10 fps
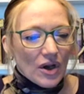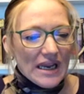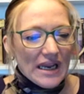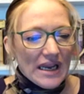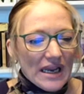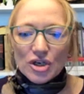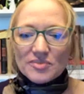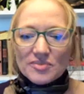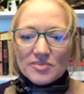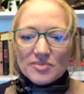In
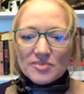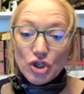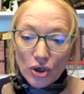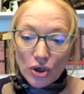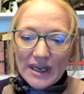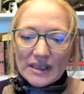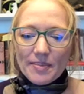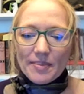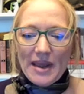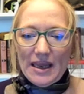terms of
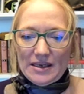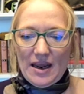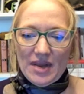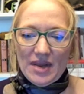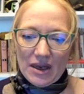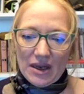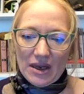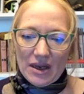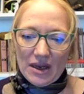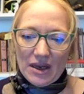during the
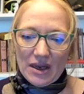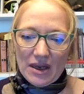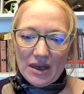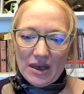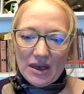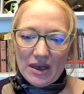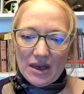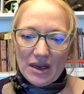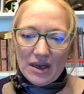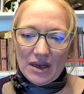pandemic over the
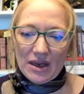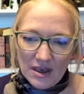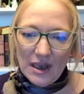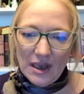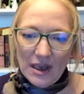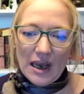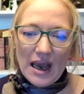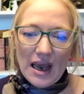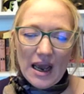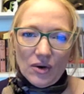last year,
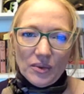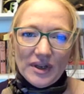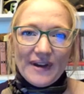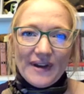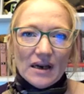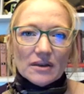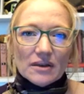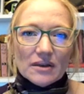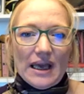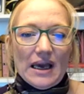we
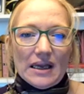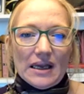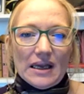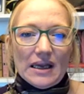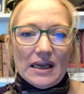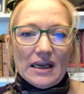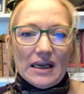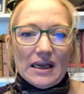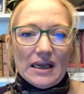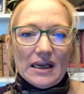found that
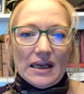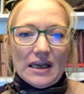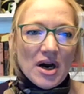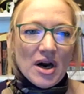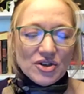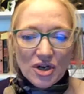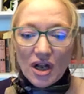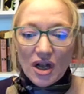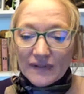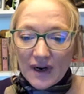
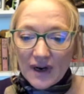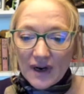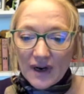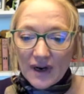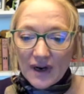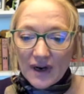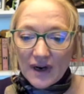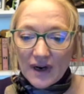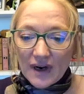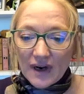amongst all of our
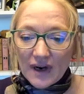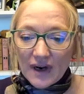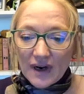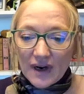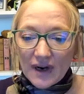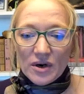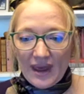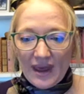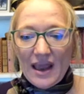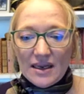companies, whether it's Bentley
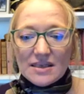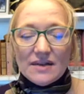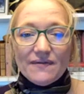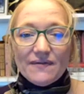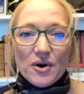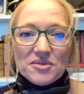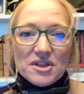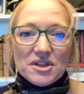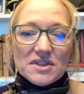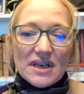or the AEC
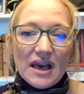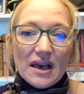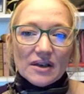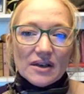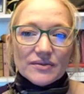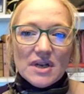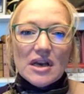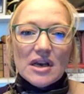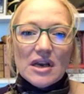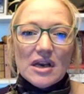firms
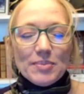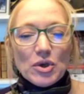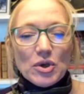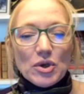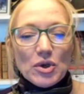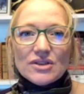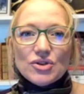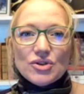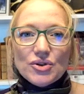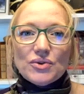themselves, people
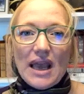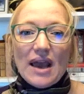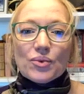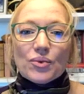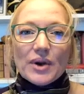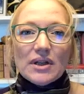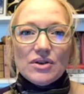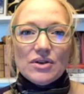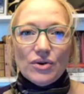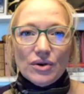had to get
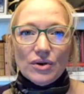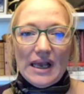really